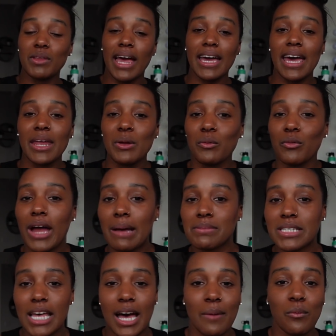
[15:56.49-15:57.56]
that kind of
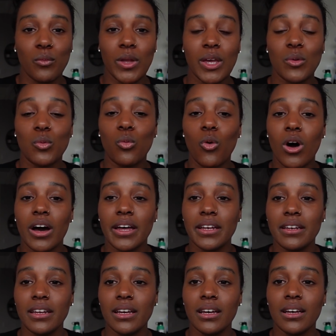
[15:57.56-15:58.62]
wraps up week
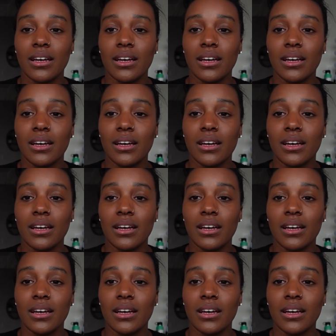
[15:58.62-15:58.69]
1